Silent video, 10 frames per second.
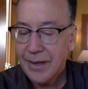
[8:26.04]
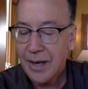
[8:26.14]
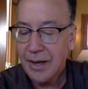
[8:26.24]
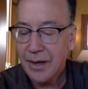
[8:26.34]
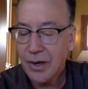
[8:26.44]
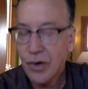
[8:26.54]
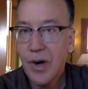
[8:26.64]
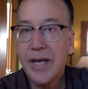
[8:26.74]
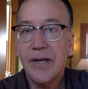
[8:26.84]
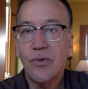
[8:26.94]
a
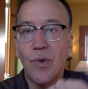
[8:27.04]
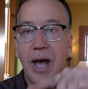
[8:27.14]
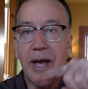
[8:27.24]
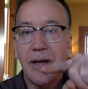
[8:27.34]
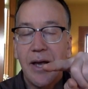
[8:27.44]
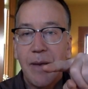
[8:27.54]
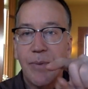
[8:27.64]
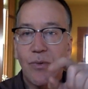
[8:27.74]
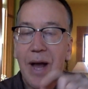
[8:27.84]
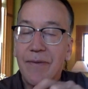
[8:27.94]
graded way,
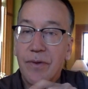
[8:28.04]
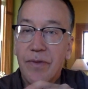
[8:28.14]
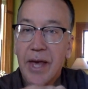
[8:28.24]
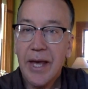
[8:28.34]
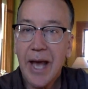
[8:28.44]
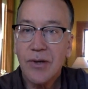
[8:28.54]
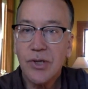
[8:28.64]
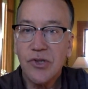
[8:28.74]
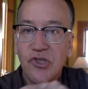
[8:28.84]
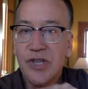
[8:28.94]
but rather they
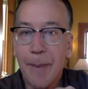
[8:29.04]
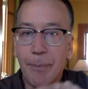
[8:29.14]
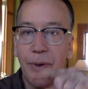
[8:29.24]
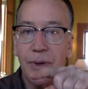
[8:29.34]
actually step.